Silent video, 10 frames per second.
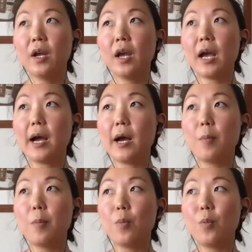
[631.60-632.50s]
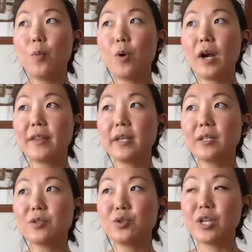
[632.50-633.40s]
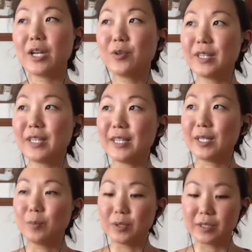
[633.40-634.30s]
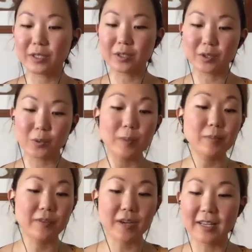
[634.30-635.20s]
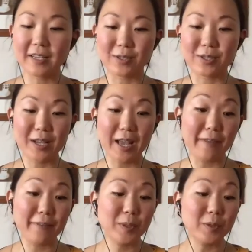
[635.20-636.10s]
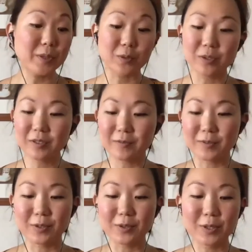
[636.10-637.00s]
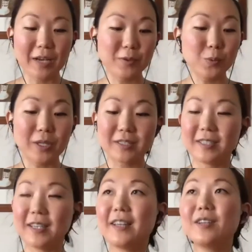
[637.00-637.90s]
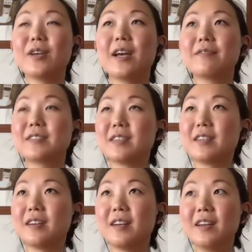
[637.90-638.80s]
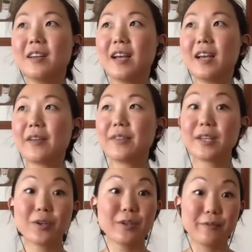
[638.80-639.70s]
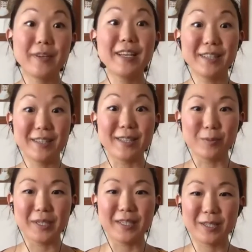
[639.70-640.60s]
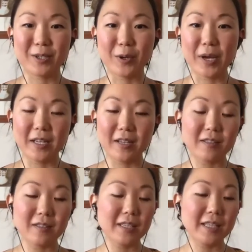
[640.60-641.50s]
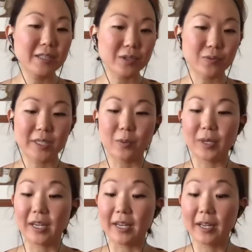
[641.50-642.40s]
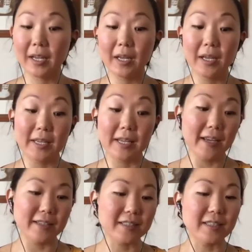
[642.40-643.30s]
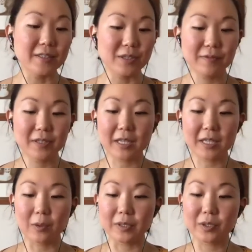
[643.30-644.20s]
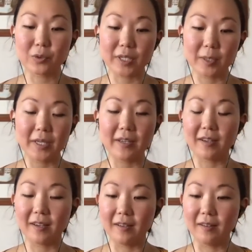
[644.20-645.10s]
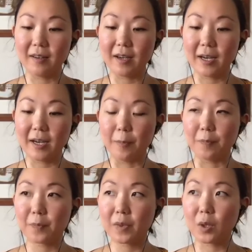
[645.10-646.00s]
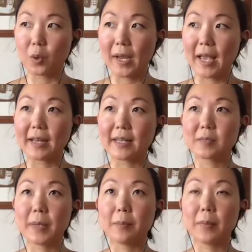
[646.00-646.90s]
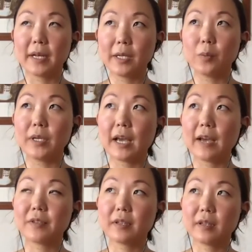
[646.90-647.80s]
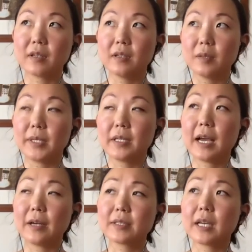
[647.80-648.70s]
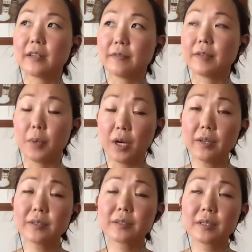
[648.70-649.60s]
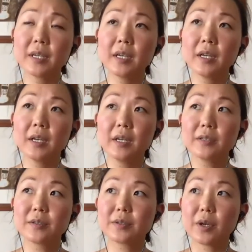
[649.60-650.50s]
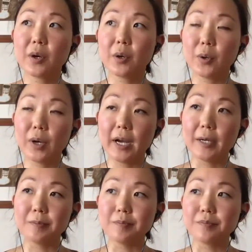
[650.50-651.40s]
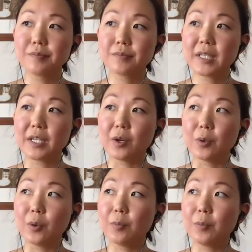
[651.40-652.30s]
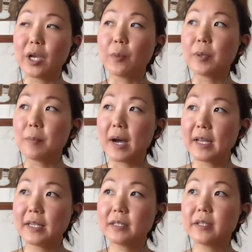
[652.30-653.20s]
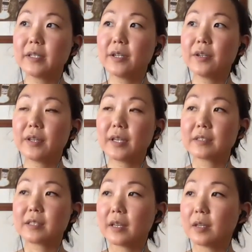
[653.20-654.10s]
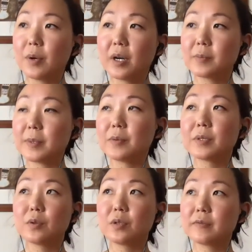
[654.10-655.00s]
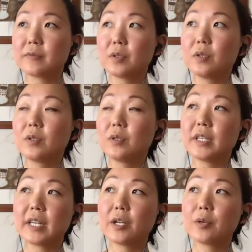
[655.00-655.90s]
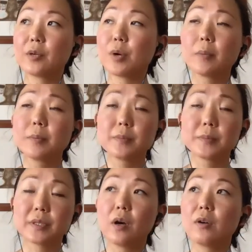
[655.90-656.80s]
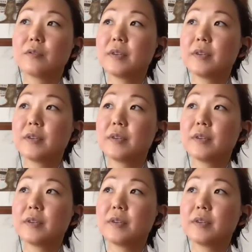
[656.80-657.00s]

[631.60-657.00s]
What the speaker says: I think generally musicians who improvise have to be resourceful. You have to work together. You have to think on your feet a little bit, and in this industry where, it's a little different now with streaming and the way artists make money, we have to think a little bit outside of the box. So, be open-minded, think outside the box, be resourceful, learn how to problem solve.